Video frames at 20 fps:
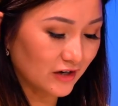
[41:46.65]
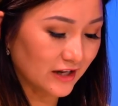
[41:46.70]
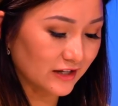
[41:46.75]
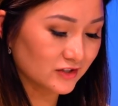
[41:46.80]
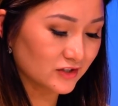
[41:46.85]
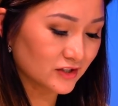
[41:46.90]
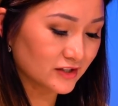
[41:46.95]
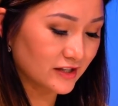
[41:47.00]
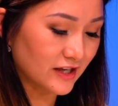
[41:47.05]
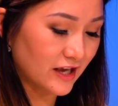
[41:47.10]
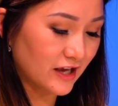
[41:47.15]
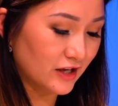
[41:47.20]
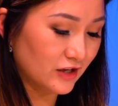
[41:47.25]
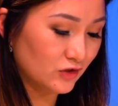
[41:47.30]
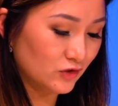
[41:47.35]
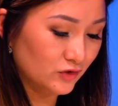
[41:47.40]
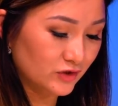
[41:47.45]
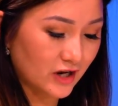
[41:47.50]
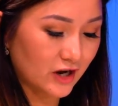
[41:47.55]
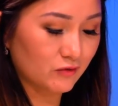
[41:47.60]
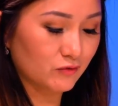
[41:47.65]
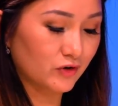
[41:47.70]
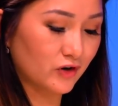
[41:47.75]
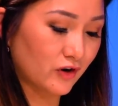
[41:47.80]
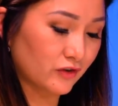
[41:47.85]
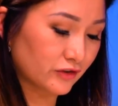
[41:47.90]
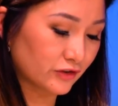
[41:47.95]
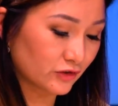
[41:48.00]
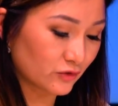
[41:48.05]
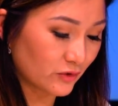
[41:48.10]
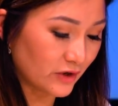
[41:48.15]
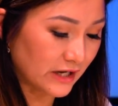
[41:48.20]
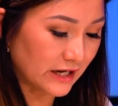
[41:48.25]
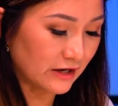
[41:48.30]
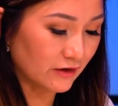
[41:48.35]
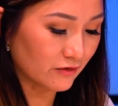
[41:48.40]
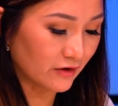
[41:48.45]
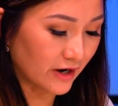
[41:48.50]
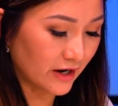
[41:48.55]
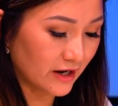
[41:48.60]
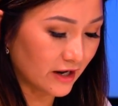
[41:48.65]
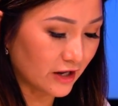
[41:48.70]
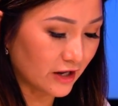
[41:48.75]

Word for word: like to say you're done with three D, right?